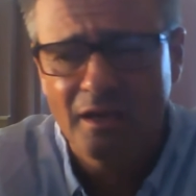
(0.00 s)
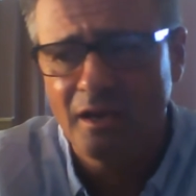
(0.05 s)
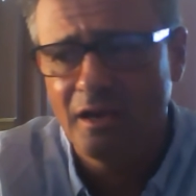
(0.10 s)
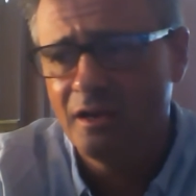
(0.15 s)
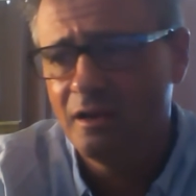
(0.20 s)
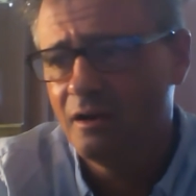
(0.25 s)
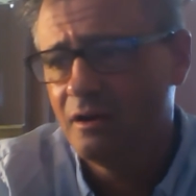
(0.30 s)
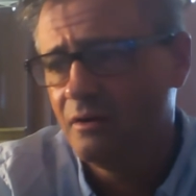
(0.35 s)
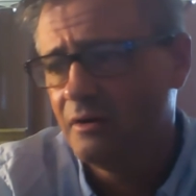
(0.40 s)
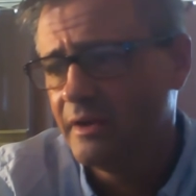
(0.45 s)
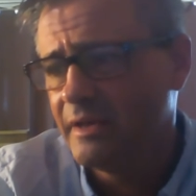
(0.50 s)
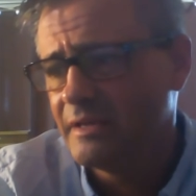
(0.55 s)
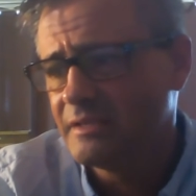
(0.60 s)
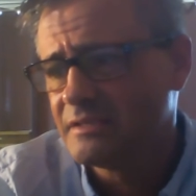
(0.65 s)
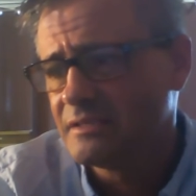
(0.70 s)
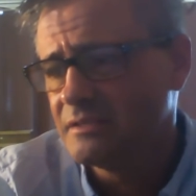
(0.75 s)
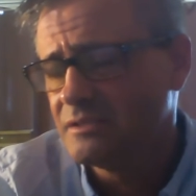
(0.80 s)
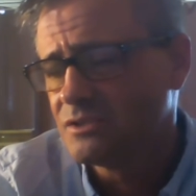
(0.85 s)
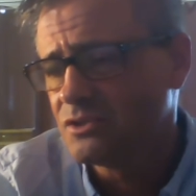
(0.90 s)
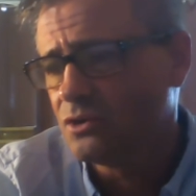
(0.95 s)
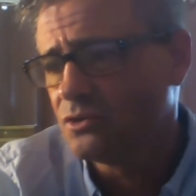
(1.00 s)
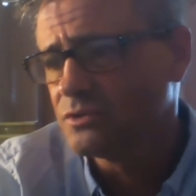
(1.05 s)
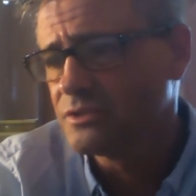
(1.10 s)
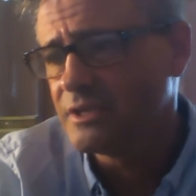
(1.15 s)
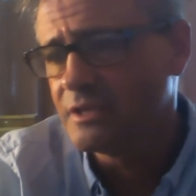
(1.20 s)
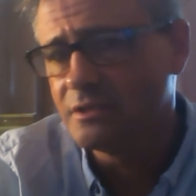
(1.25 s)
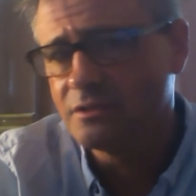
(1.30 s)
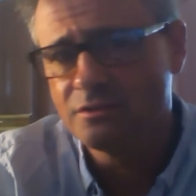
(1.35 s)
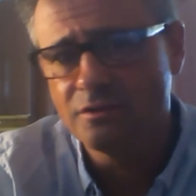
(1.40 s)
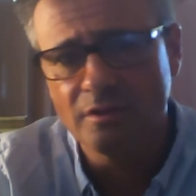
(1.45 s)
It's
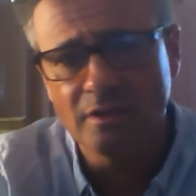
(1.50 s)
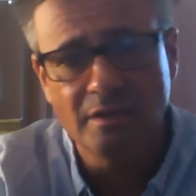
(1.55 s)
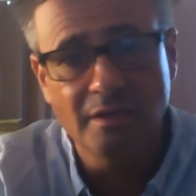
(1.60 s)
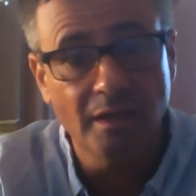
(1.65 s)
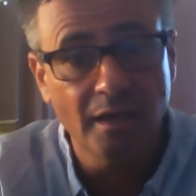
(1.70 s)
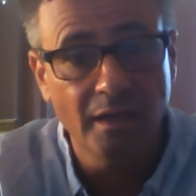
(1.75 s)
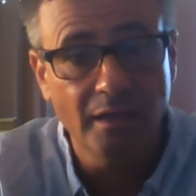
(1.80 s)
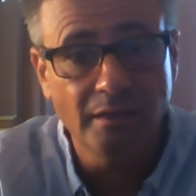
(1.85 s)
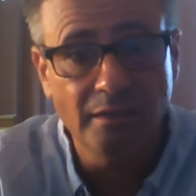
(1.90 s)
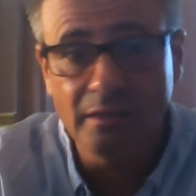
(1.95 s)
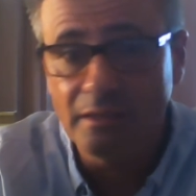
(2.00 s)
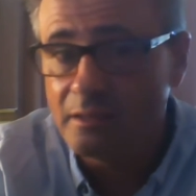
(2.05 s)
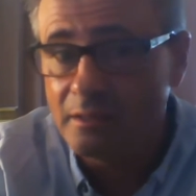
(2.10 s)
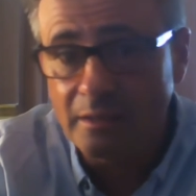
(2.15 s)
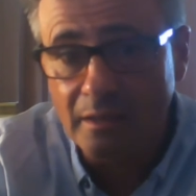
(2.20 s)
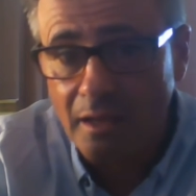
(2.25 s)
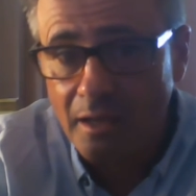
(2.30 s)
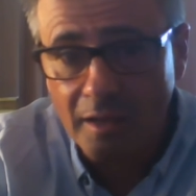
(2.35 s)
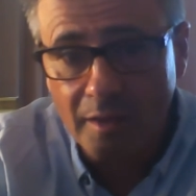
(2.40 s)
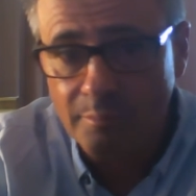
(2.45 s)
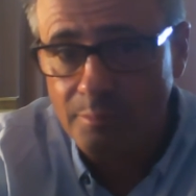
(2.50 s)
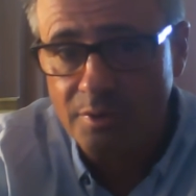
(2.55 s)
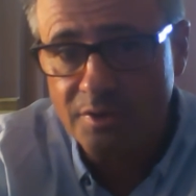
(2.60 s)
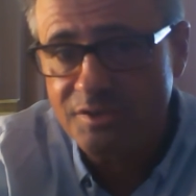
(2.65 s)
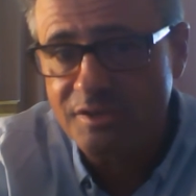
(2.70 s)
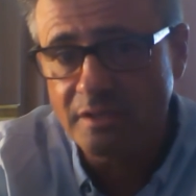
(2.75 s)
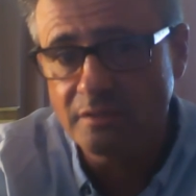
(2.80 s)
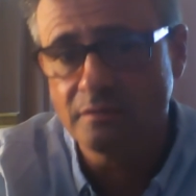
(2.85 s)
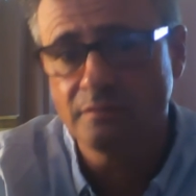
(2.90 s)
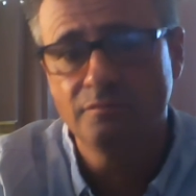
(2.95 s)
insulting to the
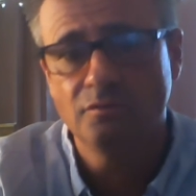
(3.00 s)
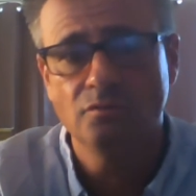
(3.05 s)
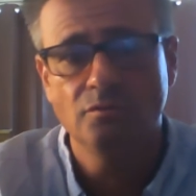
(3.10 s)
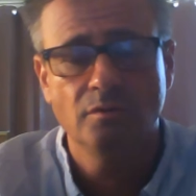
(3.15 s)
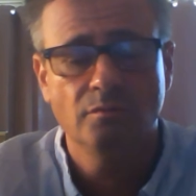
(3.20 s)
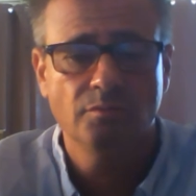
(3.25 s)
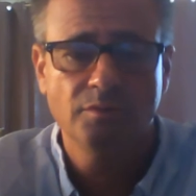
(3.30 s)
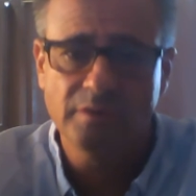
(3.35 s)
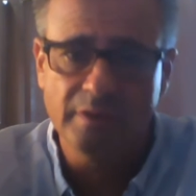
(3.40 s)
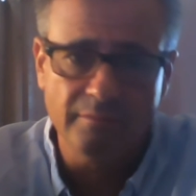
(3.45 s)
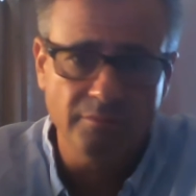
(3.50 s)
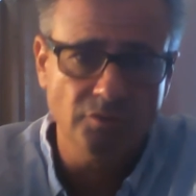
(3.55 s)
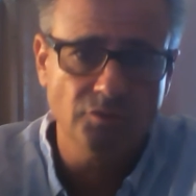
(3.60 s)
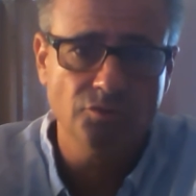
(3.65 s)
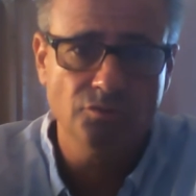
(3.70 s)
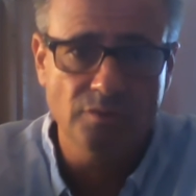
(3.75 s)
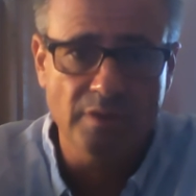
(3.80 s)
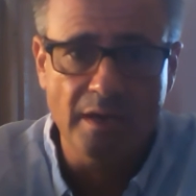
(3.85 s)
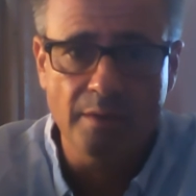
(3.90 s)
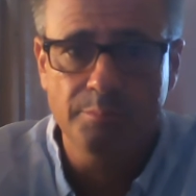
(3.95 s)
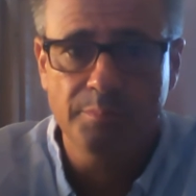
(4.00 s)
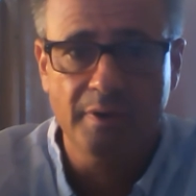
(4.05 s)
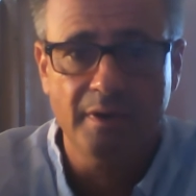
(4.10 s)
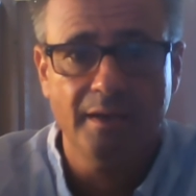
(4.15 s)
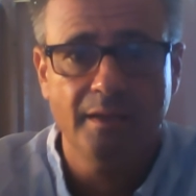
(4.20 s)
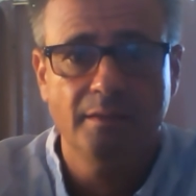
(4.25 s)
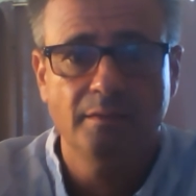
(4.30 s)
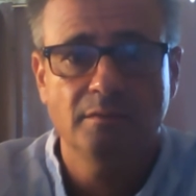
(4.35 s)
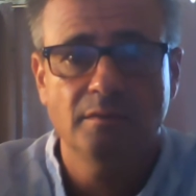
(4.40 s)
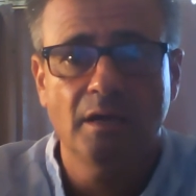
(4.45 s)
99% of you that would never do that, but
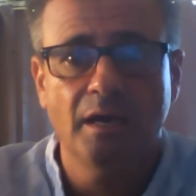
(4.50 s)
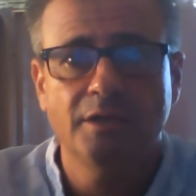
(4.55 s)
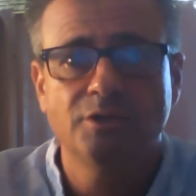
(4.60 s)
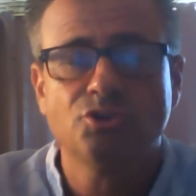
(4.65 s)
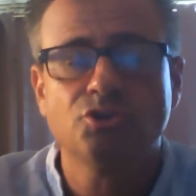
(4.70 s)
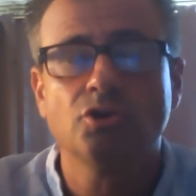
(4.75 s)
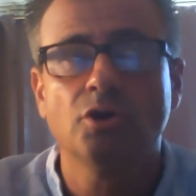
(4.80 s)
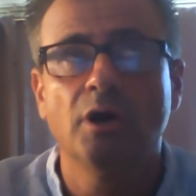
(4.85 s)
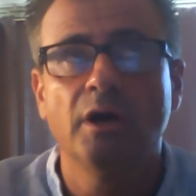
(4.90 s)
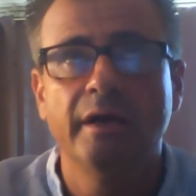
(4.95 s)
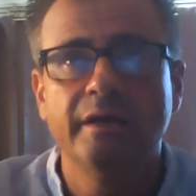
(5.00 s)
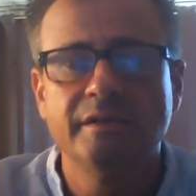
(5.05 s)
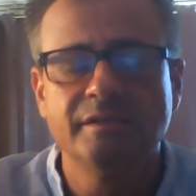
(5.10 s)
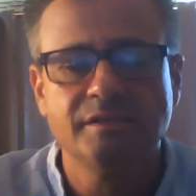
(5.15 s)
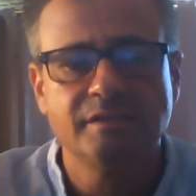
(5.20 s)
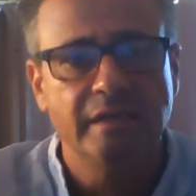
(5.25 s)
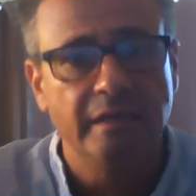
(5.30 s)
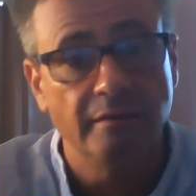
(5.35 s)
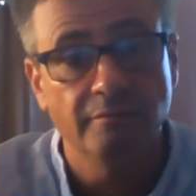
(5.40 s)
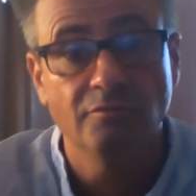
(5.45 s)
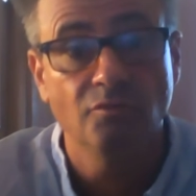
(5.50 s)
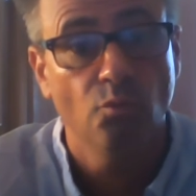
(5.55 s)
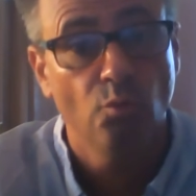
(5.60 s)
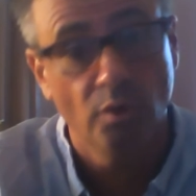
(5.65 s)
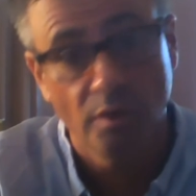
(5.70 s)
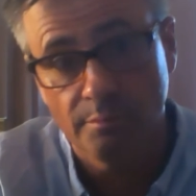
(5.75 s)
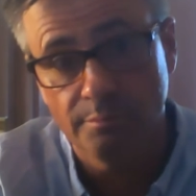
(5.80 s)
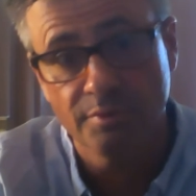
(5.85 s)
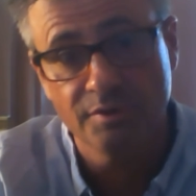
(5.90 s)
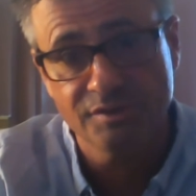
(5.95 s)
I try to save the
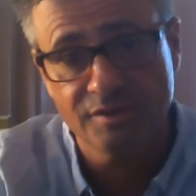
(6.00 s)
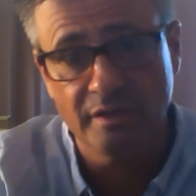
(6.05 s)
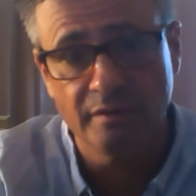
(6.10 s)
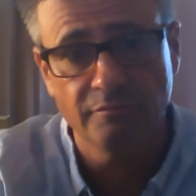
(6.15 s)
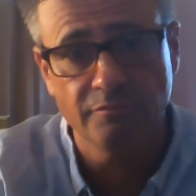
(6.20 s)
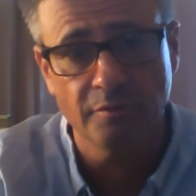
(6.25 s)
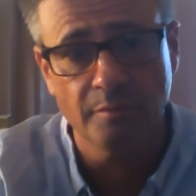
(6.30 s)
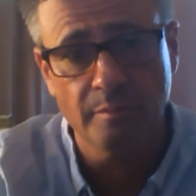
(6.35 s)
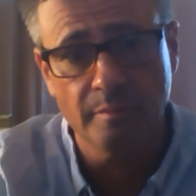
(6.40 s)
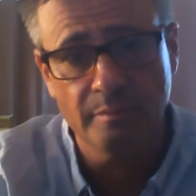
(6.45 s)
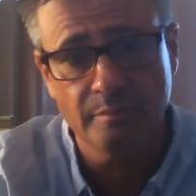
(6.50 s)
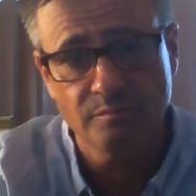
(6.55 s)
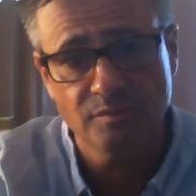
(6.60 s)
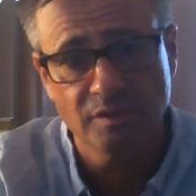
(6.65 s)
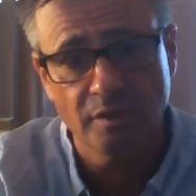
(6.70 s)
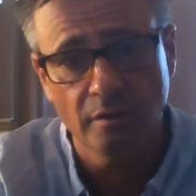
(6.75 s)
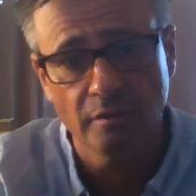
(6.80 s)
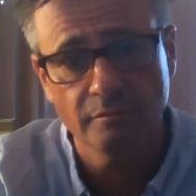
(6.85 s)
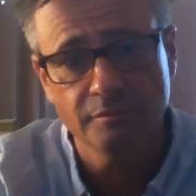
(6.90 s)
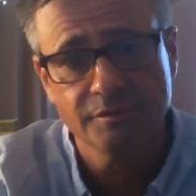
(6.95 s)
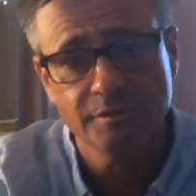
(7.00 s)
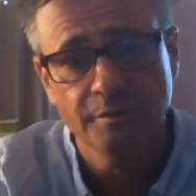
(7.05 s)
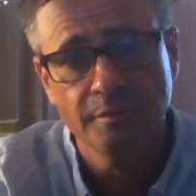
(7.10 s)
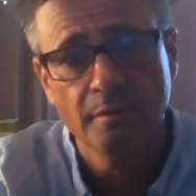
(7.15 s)
1% from themselves.